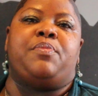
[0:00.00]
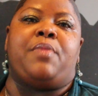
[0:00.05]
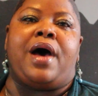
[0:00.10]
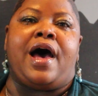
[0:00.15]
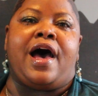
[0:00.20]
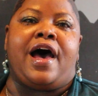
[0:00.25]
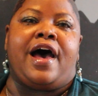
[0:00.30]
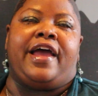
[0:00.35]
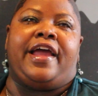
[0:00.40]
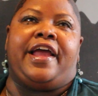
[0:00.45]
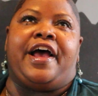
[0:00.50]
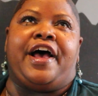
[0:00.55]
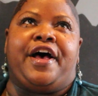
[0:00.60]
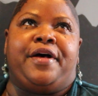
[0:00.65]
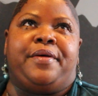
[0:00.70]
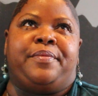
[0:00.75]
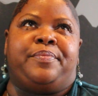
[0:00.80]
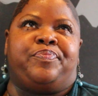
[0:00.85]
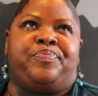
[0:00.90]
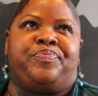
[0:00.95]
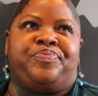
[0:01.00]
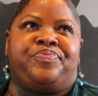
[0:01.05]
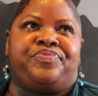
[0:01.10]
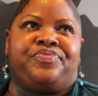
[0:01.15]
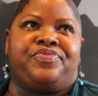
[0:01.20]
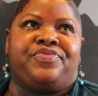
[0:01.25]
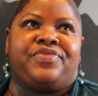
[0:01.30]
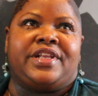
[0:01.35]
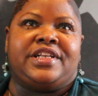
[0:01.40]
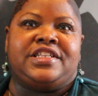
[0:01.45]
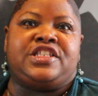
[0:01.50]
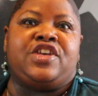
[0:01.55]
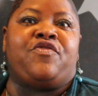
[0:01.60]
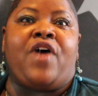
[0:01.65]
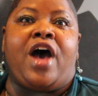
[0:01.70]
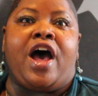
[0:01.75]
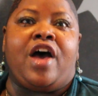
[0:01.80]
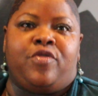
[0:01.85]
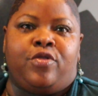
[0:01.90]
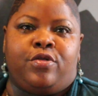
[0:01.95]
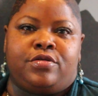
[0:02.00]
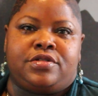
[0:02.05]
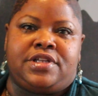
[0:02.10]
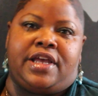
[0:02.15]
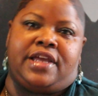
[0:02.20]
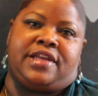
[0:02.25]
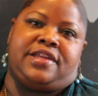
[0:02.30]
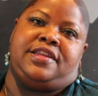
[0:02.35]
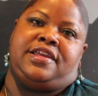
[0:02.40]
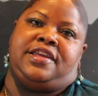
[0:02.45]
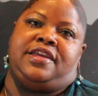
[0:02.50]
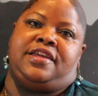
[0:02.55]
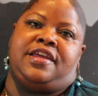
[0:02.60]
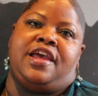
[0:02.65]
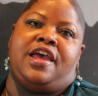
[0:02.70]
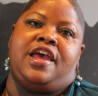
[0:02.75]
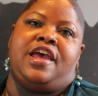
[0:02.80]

my survival technique.